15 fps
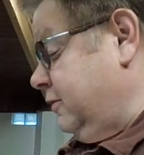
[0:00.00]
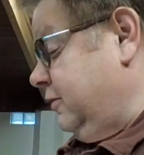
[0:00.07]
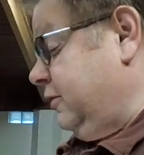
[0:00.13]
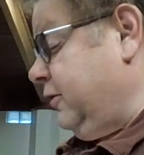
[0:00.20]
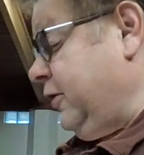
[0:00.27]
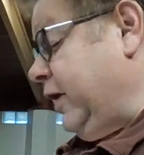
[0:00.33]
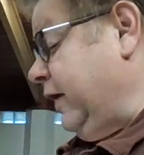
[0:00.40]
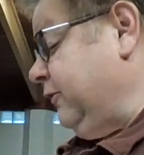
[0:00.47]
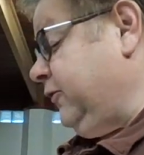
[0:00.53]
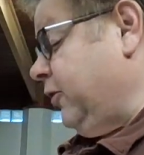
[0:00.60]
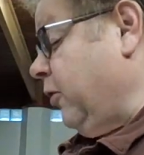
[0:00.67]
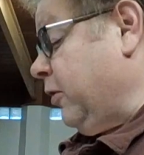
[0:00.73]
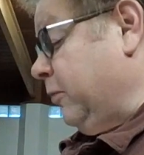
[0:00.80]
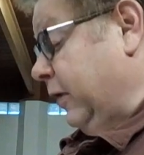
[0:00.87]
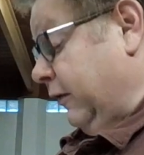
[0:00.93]
You can't even
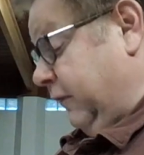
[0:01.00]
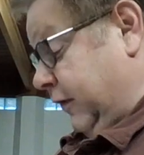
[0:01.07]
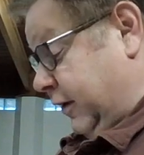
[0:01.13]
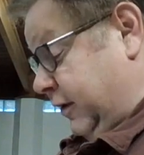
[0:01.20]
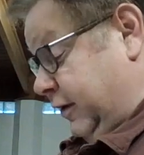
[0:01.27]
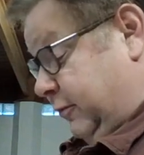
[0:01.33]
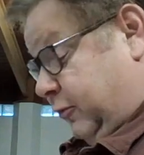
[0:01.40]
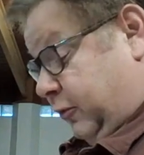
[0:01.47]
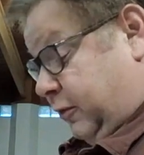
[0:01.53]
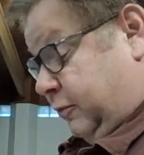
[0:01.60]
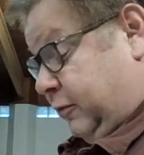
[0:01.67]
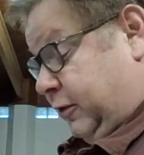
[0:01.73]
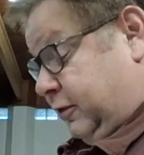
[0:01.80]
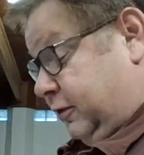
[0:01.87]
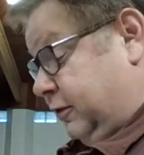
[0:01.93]
joke about that
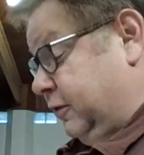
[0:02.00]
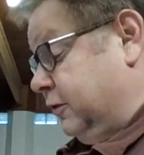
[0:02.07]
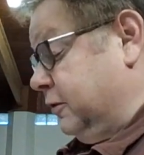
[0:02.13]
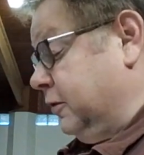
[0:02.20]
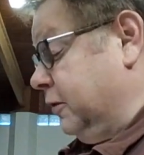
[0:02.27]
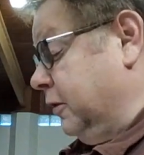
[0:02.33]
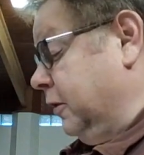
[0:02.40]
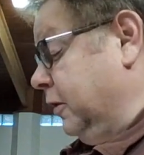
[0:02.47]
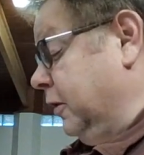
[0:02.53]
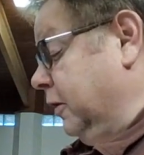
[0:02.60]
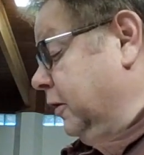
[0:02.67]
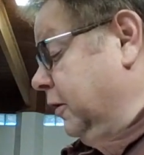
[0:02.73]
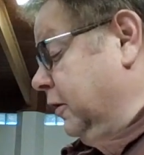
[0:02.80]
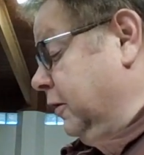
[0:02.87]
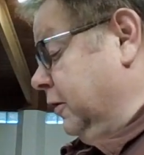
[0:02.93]
anymore,
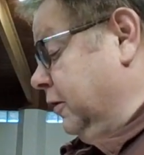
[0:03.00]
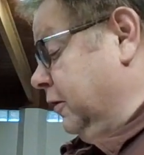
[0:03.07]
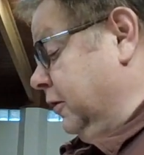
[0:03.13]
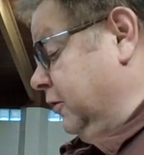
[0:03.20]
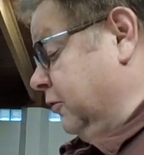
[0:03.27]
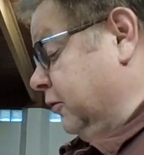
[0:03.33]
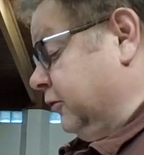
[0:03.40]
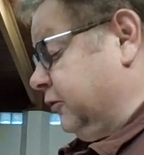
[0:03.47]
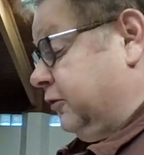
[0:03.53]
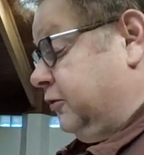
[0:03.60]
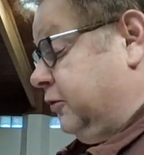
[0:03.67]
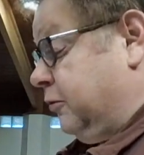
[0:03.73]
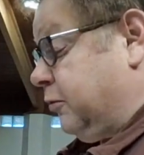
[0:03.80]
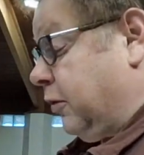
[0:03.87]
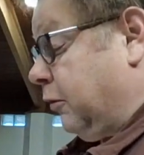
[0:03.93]
but nor
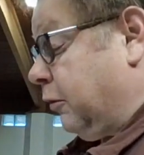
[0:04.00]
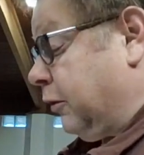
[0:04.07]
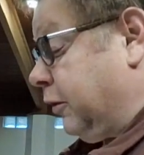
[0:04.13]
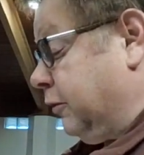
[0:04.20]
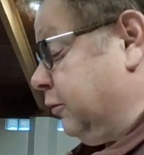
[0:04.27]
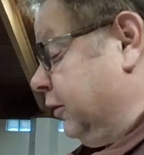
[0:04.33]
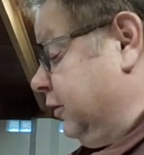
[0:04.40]
should you probably.